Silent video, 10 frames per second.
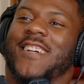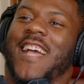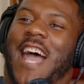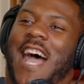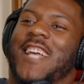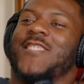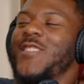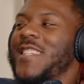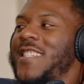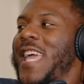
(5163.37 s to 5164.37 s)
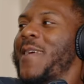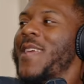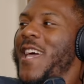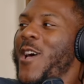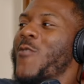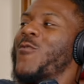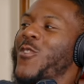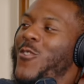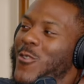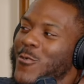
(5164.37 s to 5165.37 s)
guys on the team to help
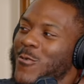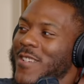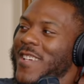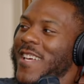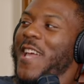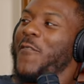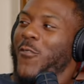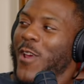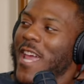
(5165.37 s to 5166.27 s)
recruit in free